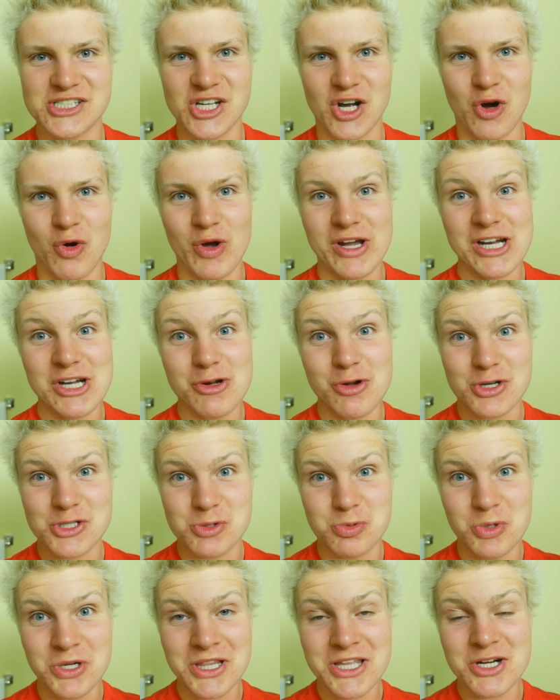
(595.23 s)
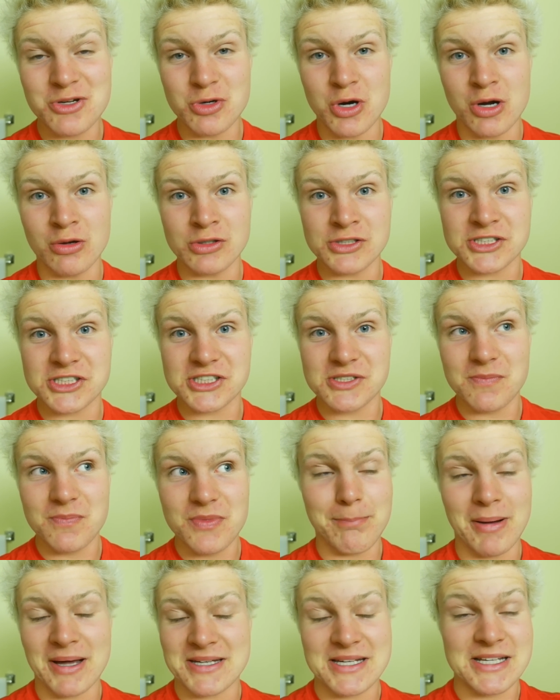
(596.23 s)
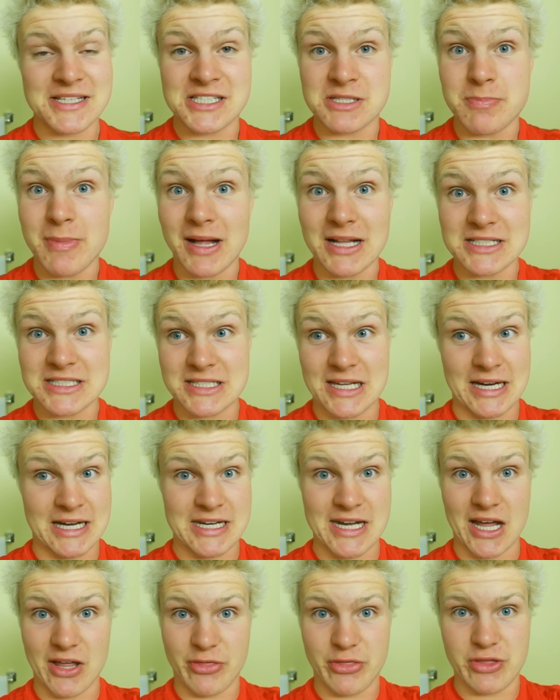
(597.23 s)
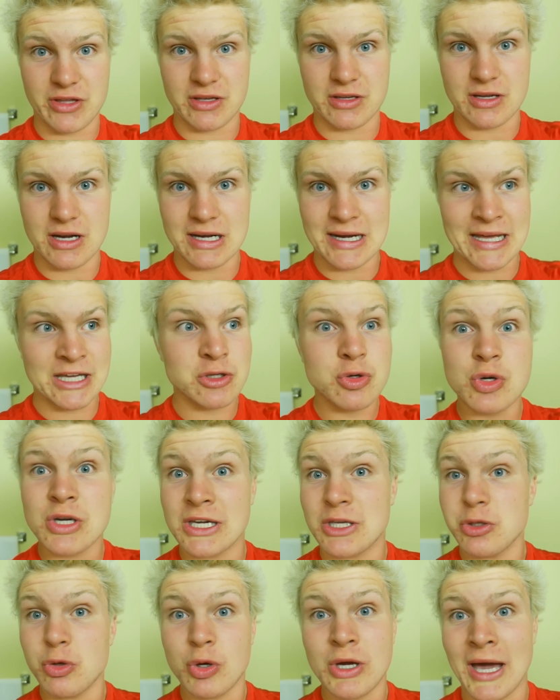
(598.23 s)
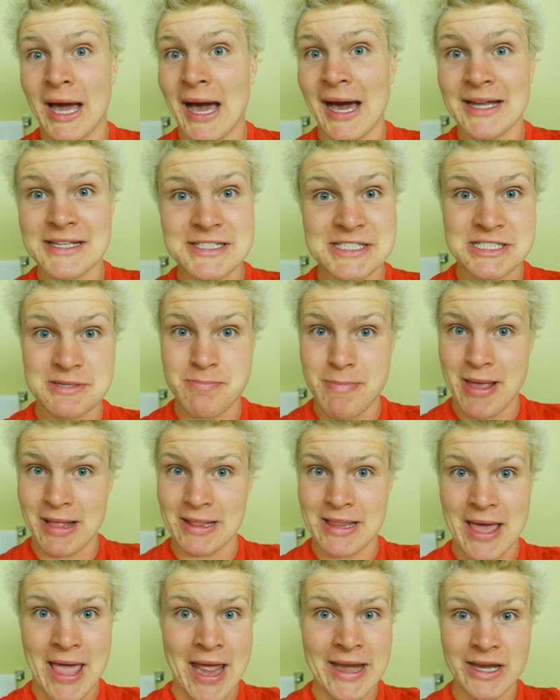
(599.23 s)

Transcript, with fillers: So it looks really gross. but it smells like nothing. Like you can't smell